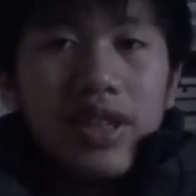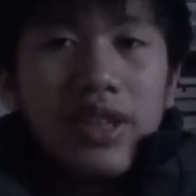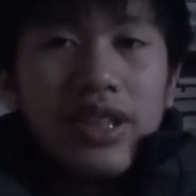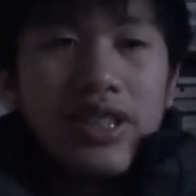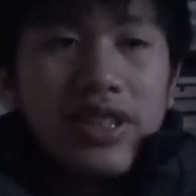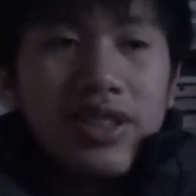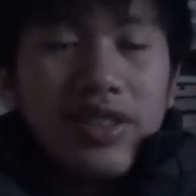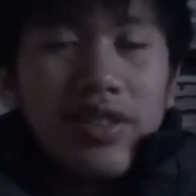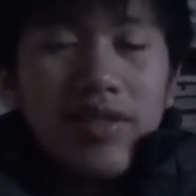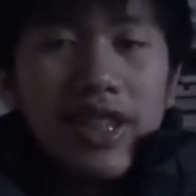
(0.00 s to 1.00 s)
And
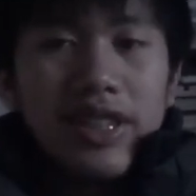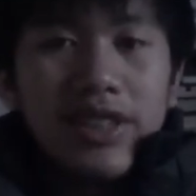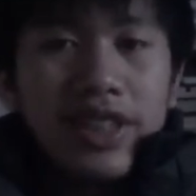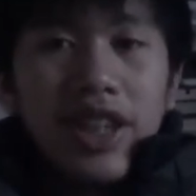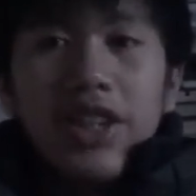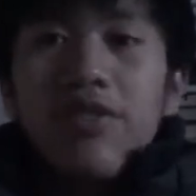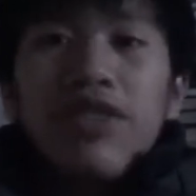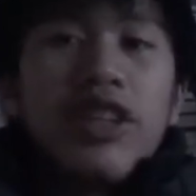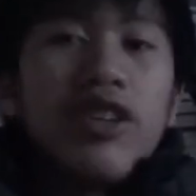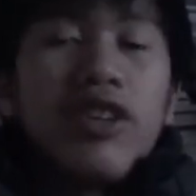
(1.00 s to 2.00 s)
that's the kind of
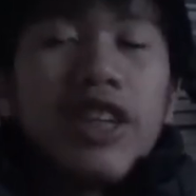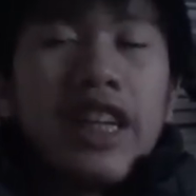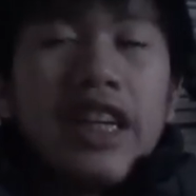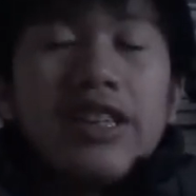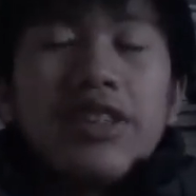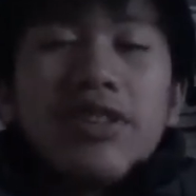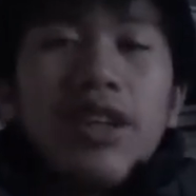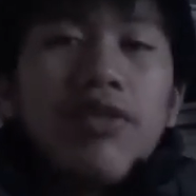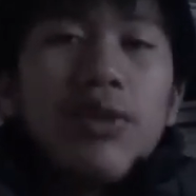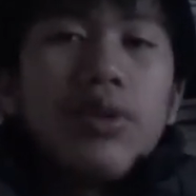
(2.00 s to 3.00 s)
thing you're looking at
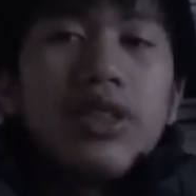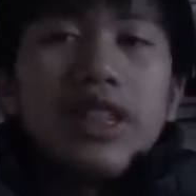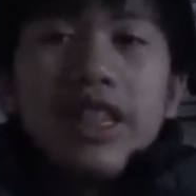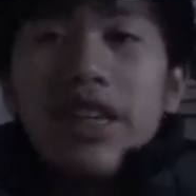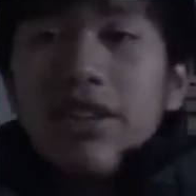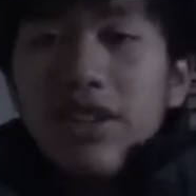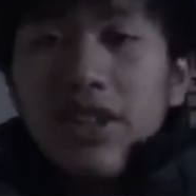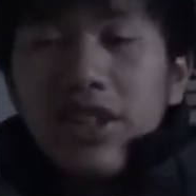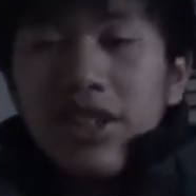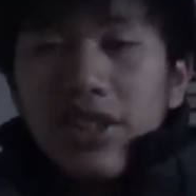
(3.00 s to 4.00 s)
if you want to get
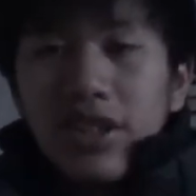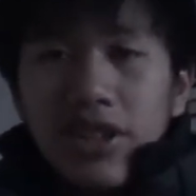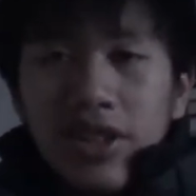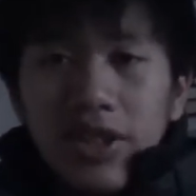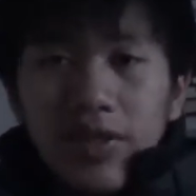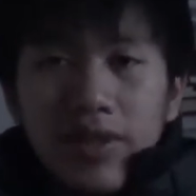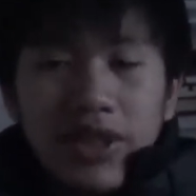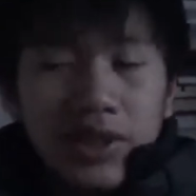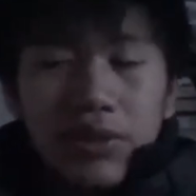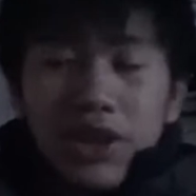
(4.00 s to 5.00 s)
a
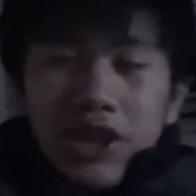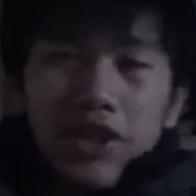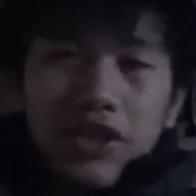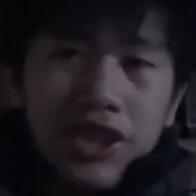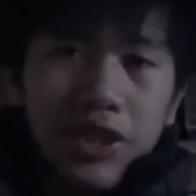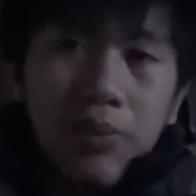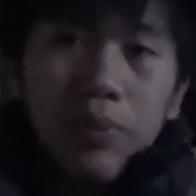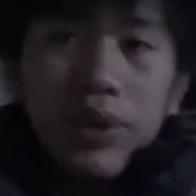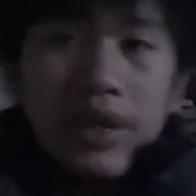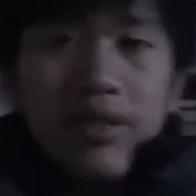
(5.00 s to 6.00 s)
soldier
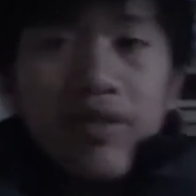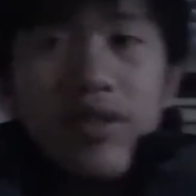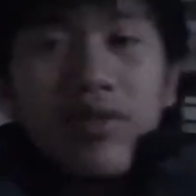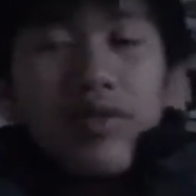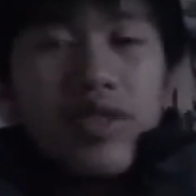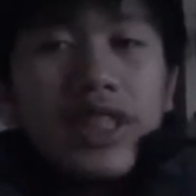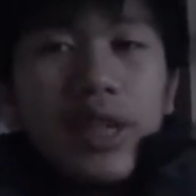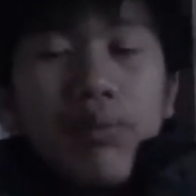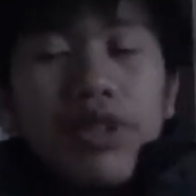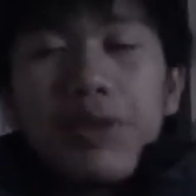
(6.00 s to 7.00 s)
costume, but the
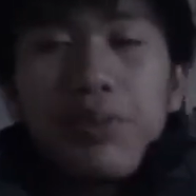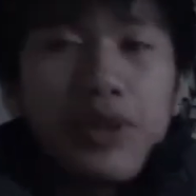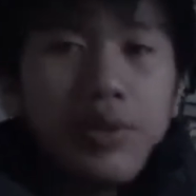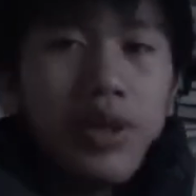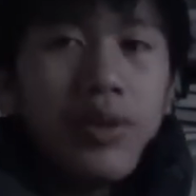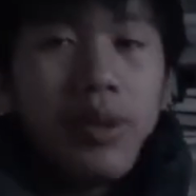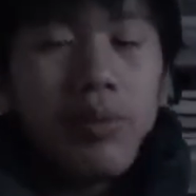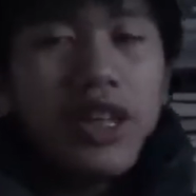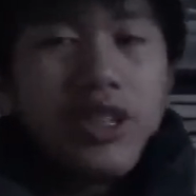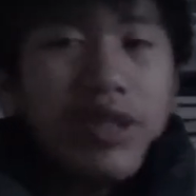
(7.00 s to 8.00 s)
same principles
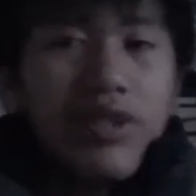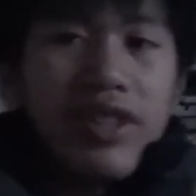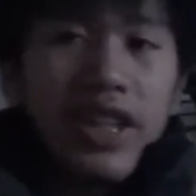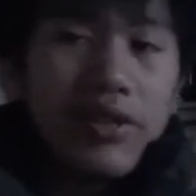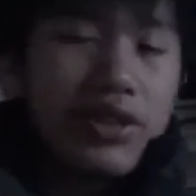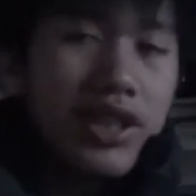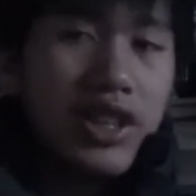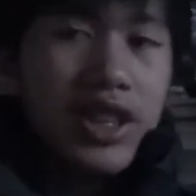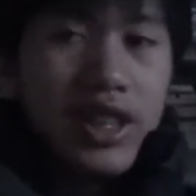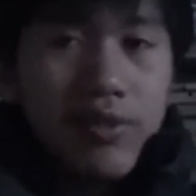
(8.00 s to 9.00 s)
apply to anything else.
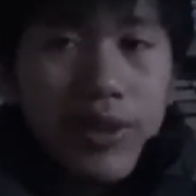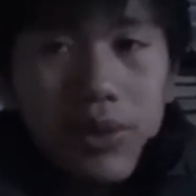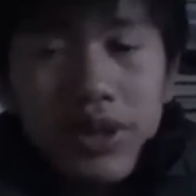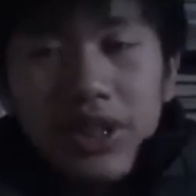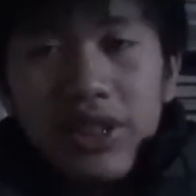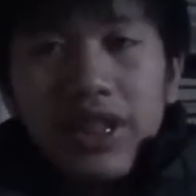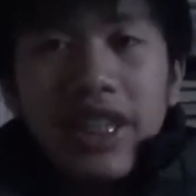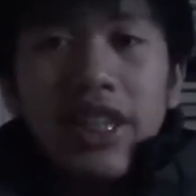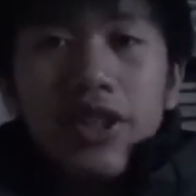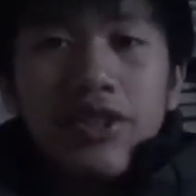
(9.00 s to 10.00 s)
If you want to
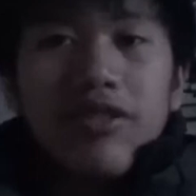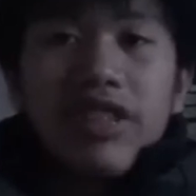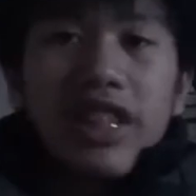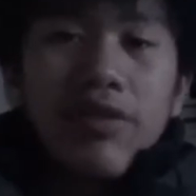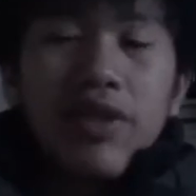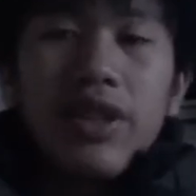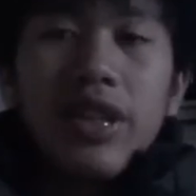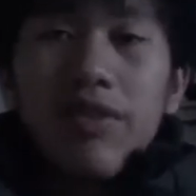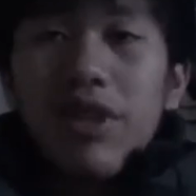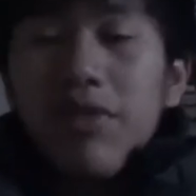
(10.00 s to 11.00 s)
get a costume
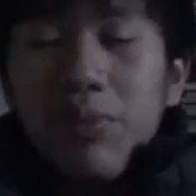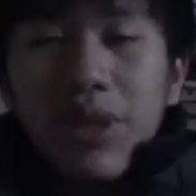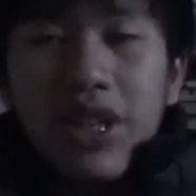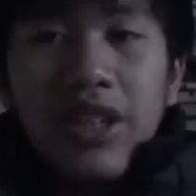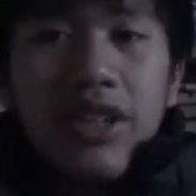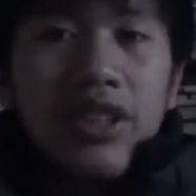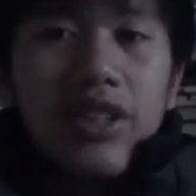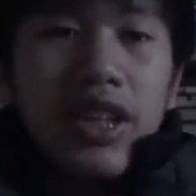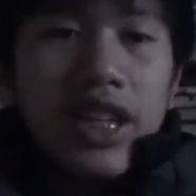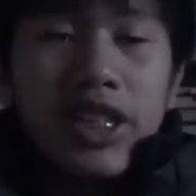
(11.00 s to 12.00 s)
together, if you have the money
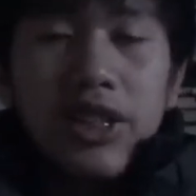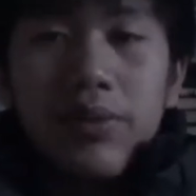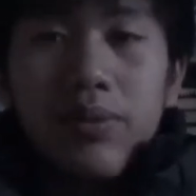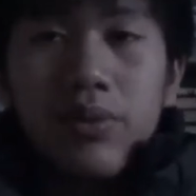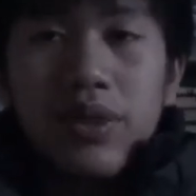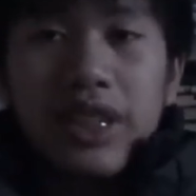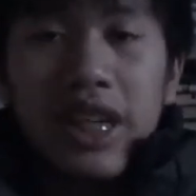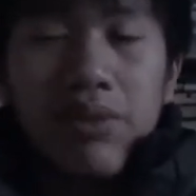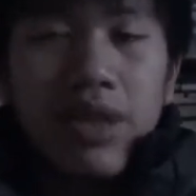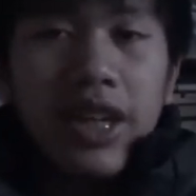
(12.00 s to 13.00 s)
and you want to
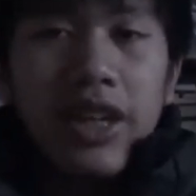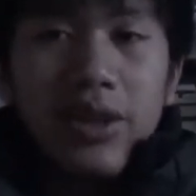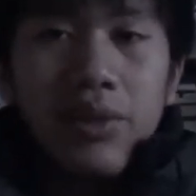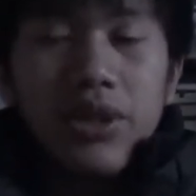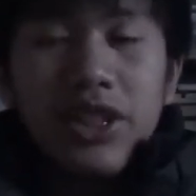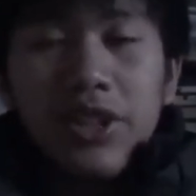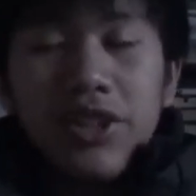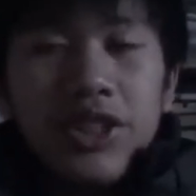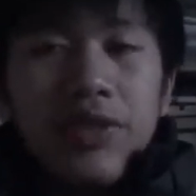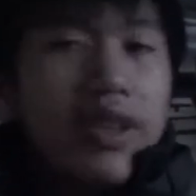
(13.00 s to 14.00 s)
get a really high quality
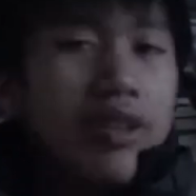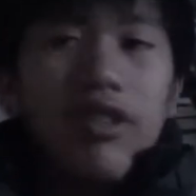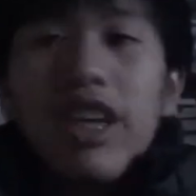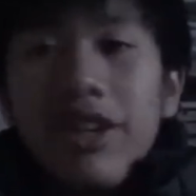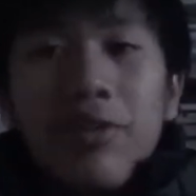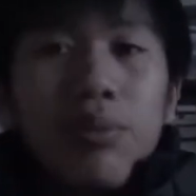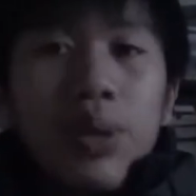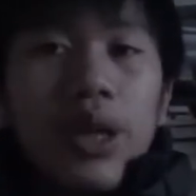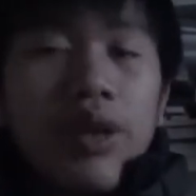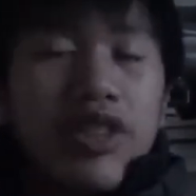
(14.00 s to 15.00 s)
costume, then great.
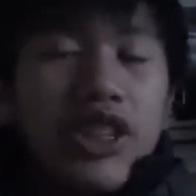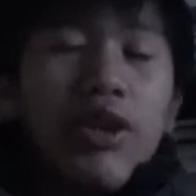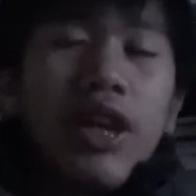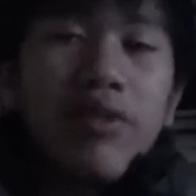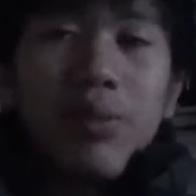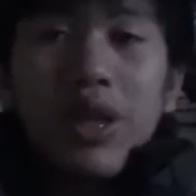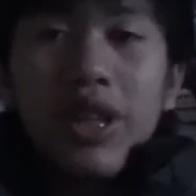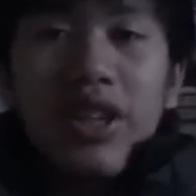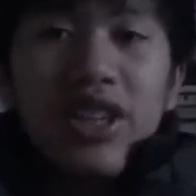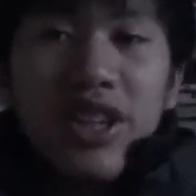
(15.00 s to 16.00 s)
But if you don't have the
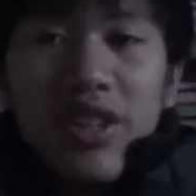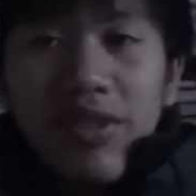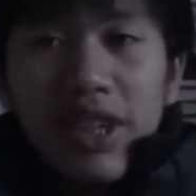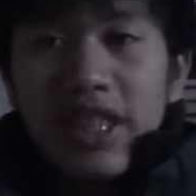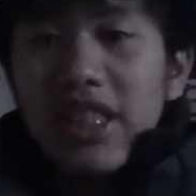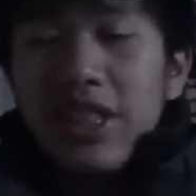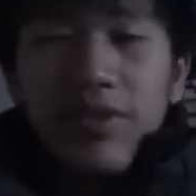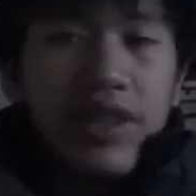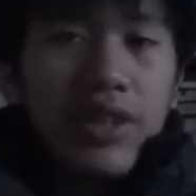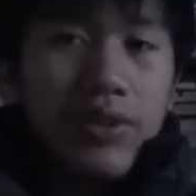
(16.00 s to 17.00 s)
money, then this
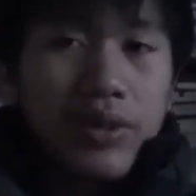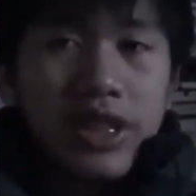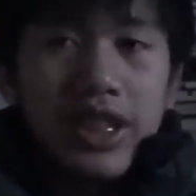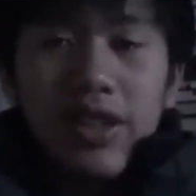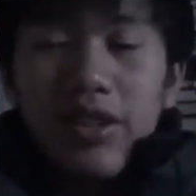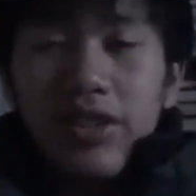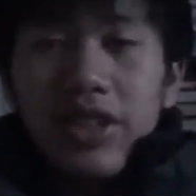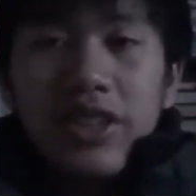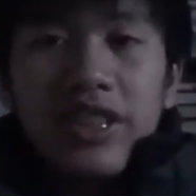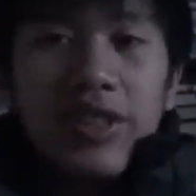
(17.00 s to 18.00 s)
is a very
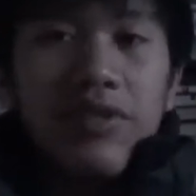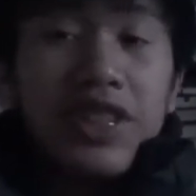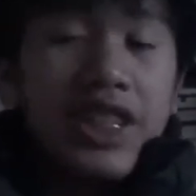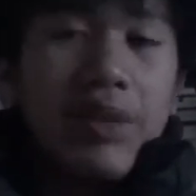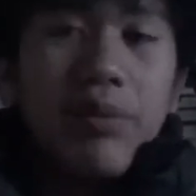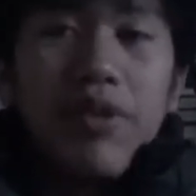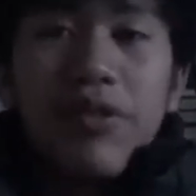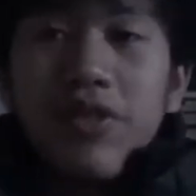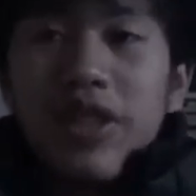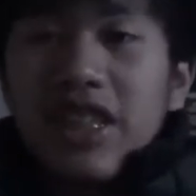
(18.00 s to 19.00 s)
alternative, cheap
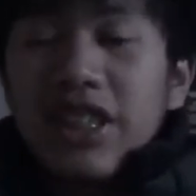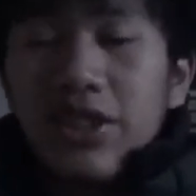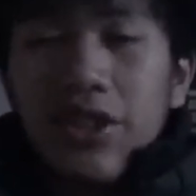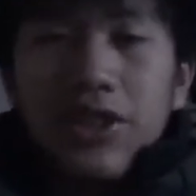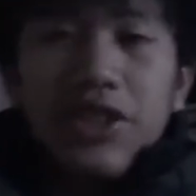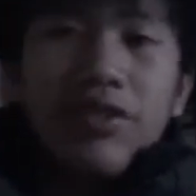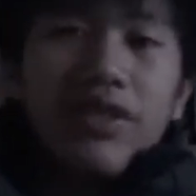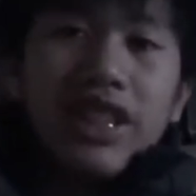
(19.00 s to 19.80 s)
method of getting your costume